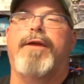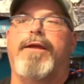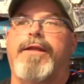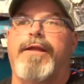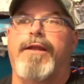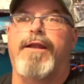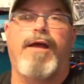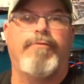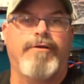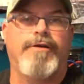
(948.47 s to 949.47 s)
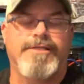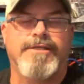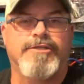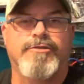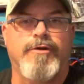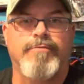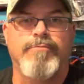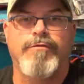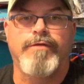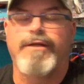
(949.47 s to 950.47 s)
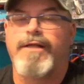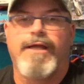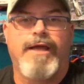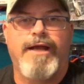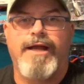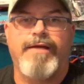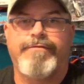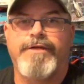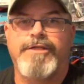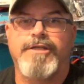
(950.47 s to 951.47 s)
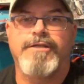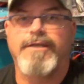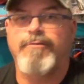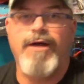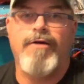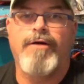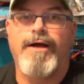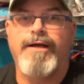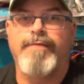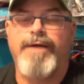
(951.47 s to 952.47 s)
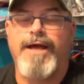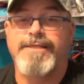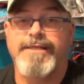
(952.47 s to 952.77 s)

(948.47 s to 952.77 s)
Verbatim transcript: and then I realized it started moving, and I had a fish, and I was like, wow, I got a bass.